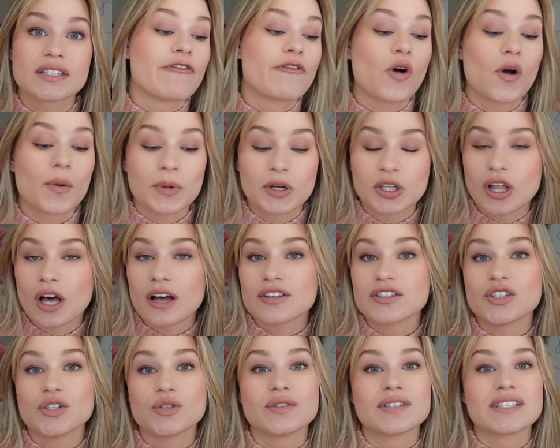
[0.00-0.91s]
former law
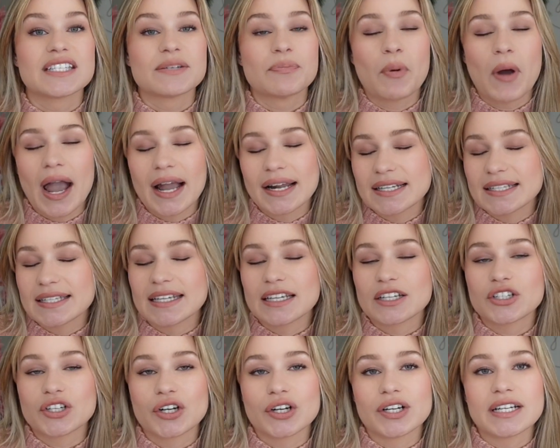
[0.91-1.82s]
students, practicing
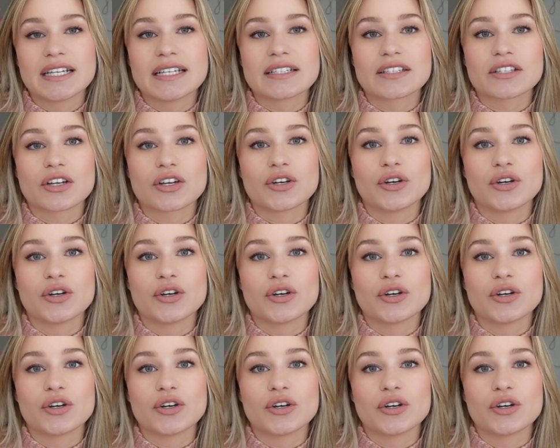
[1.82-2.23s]
attorneys